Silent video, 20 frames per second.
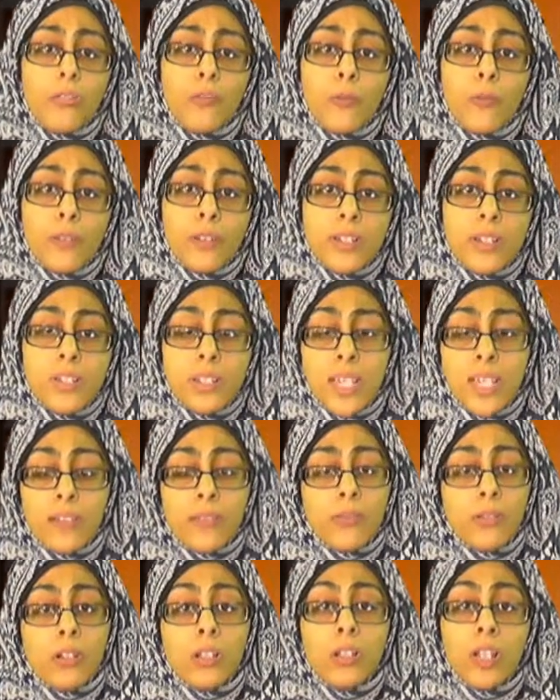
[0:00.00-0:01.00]
for her sake,
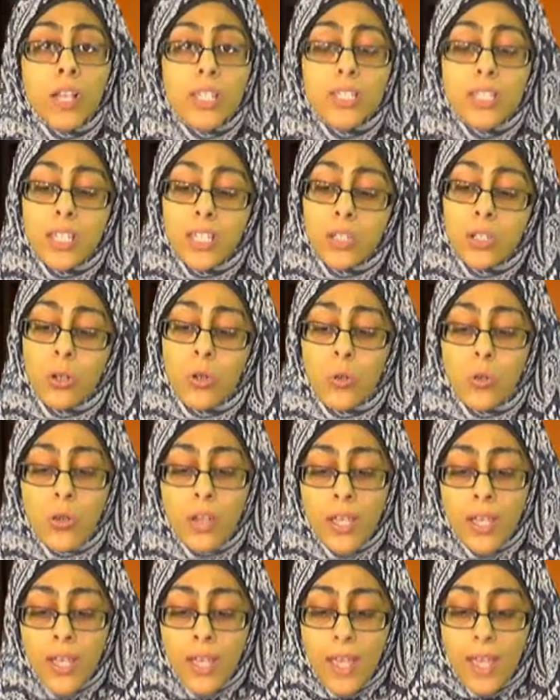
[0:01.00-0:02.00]
for Allah's sake, go
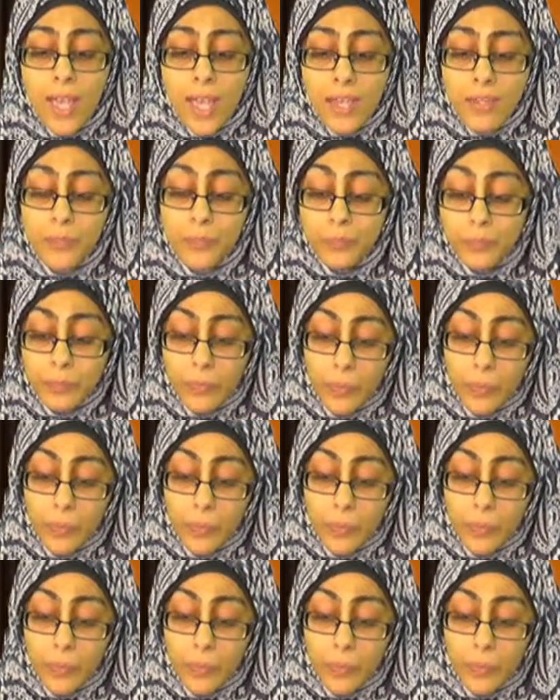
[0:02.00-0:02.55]
and